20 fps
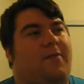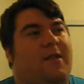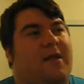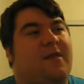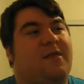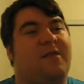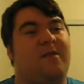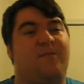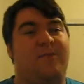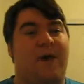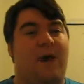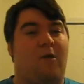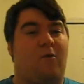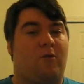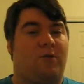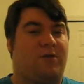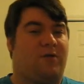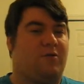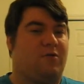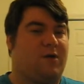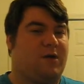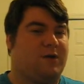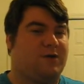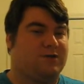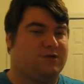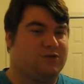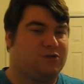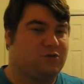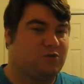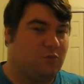And that's the power to
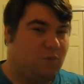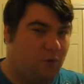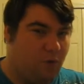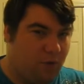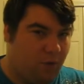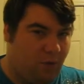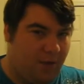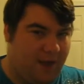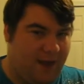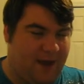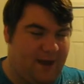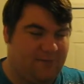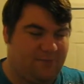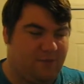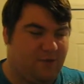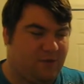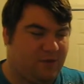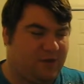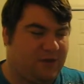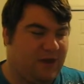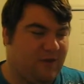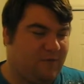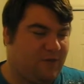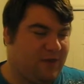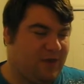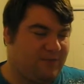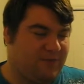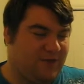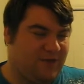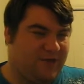control animals. That
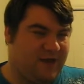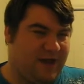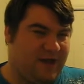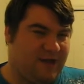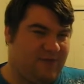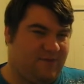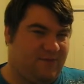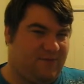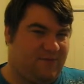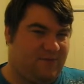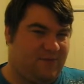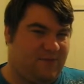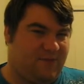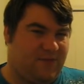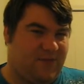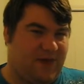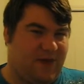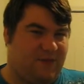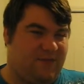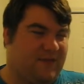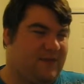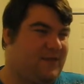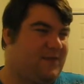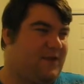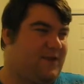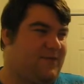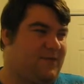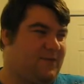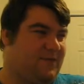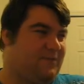was like the second thing. That's
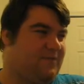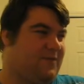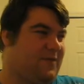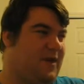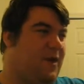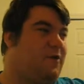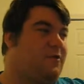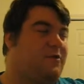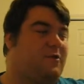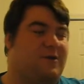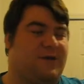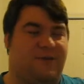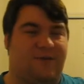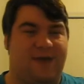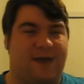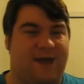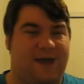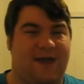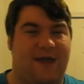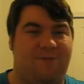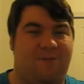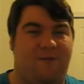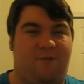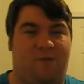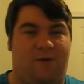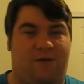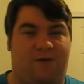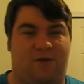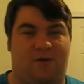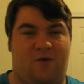like the, the alternate that I came
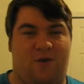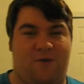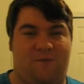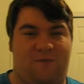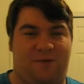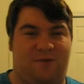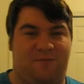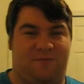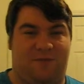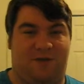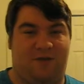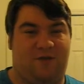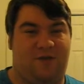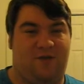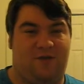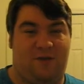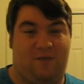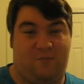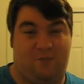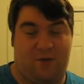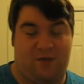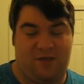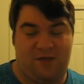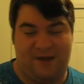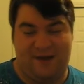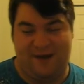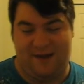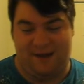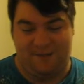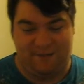up with so I wouldn't be stealing Brit's
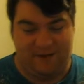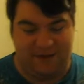idea,